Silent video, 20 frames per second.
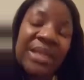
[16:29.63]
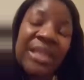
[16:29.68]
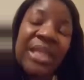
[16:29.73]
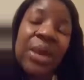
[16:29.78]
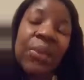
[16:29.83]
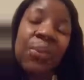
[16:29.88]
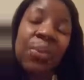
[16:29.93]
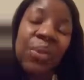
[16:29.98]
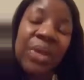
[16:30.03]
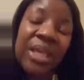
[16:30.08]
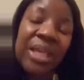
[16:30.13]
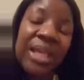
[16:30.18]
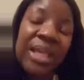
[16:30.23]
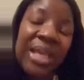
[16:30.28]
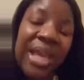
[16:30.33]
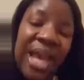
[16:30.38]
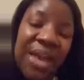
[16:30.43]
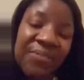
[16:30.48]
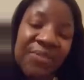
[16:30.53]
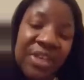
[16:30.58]
that we can
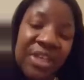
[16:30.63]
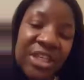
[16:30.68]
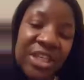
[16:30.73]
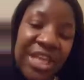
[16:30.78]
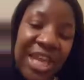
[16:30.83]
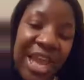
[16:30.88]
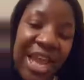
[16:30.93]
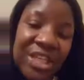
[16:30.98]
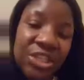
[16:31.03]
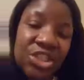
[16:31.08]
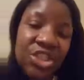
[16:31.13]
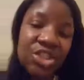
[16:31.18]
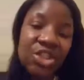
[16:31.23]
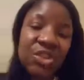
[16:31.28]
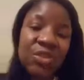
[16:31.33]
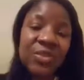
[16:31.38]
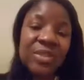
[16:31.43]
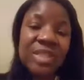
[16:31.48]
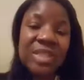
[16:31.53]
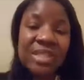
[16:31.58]
have a
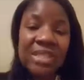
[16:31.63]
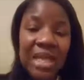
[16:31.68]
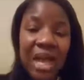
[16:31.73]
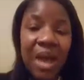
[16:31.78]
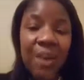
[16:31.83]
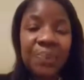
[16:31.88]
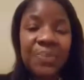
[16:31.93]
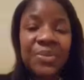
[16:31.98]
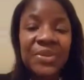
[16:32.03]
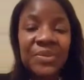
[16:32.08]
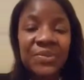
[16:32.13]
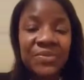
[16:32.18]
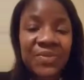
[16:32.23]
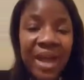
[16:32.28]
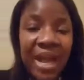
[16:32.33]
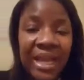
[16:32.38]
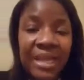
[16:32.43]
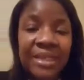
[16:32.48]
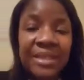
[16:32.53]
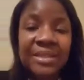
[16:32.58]
national Stop the
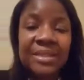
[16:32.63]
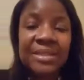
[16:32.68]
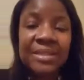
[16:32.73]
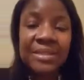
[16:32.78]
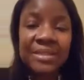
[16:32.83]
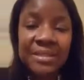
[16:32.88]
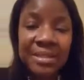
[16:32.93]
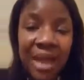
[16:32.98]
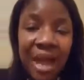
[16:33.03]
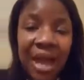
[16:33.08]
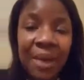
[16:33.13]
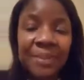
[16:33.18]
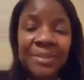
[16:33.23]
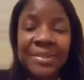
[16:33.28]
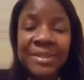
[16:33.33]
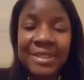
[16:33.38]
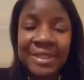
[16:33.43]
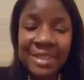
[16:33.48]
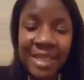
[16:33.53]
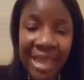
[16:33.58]
Violence Stop
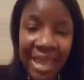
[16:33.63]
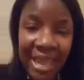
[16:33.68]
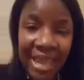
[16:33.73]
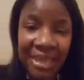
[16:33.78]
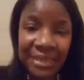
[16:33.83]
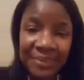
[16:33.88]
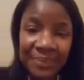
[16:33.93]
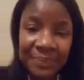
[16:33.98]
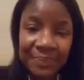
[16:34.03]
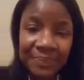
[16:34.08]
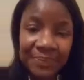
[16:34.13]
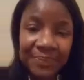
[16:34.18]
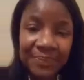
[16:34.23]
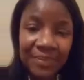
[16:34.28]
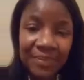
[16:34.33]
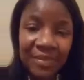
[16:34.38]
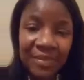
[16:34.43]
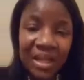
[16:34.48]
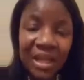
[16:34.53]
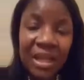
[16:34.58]
Day,
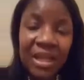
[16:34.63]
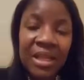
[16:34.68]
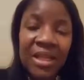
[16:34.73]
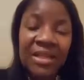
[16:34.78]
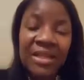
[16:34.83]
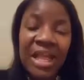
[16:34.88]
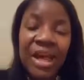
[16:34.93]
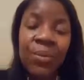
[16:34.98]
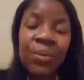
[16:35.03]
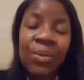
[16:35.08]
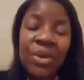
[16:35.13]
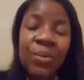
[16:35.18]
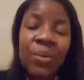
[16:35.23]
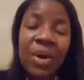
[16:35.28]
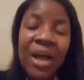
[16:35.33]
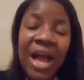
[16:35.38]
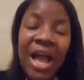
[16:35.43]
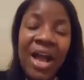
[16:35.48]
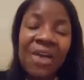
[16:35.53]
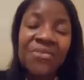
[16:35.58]
that we
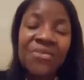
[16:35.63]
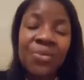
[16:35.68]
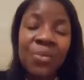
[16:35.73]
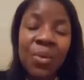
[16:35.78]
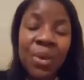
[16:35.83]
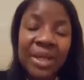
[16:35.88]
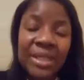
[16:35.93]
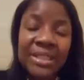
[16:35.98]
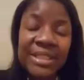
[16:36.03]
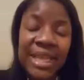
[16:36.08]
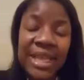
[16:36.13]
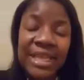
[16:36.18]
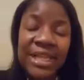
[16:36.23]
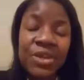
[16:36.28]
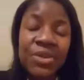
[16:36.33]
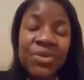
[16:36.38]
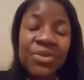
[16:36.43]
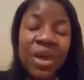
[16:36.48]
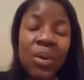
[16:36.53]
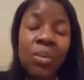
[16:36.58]
will have one day a
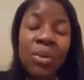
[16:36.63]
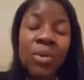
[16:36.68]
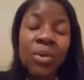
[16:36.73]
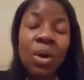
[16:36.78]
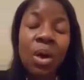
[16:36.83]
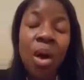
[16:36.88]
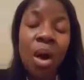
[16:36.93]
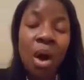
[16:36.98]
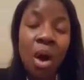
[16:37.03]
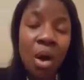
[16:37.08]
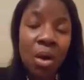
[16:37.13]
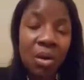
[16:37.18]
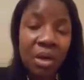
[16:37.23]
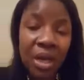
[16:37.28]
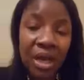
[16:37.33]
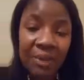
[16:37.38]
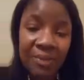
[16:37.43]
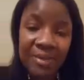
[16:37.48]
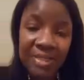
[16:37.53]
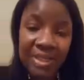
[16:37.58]
year that we will all
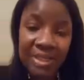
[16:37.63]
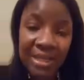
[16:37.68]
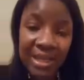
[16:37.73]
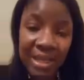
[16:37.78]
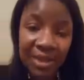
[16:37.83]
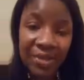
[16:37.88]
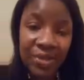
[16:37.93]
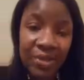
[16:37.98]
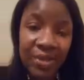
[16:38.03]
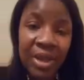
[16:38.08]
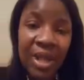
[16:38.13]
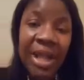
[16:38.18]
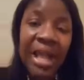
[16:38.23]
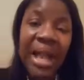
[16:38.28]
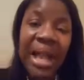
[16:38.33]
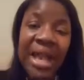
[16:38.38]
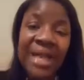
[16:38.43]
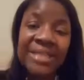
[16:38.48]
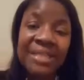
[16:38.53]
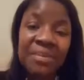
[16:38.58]
come together
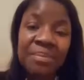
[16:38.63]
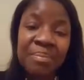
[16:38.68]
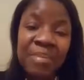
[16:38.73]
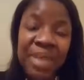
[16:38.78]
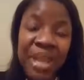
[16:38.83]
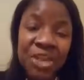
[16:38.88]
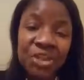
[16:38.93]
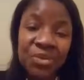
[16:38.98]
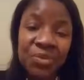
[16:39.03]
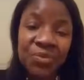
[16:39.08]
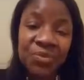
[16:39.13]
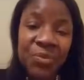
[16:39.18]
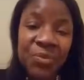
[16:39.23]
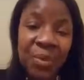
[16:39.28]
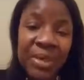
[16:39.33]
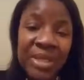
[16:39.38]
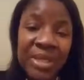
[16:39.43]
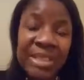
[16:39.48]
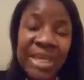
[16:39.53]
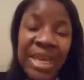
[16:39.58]
as a major
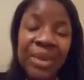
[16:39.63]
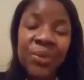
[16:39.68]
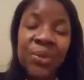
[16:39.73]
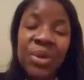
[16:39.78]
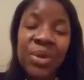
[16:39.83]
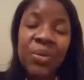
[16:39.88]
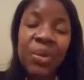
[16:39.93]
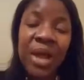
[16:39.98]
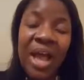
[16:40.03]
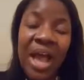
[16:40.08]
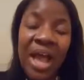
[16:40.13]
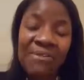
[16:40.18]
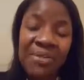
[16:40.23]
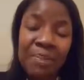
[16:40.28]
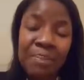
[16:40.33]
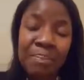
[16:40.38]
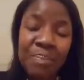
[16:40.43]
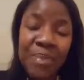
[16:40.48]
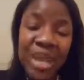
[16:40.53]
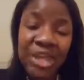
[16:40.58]
voice, and we will have a
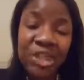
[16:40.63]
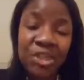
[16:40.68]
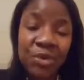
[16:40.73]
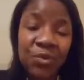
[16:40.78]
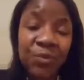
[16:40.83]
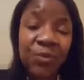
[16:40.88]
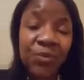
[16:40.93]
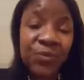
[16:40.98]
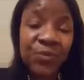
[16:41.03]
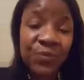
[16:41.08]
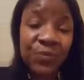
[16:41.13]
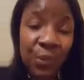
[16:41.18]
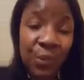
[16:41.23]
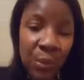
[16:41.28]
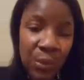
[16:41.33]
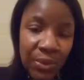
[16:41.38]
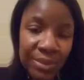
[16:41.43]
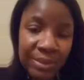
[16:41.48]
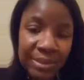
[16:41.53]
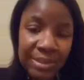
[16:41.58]
major
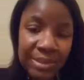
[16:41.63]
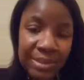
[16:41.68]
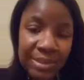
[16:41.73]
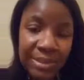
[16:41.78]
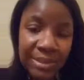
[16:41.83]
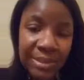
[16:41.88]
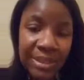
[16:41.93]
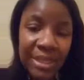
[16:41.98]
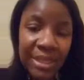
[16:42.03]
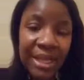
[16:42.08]
force.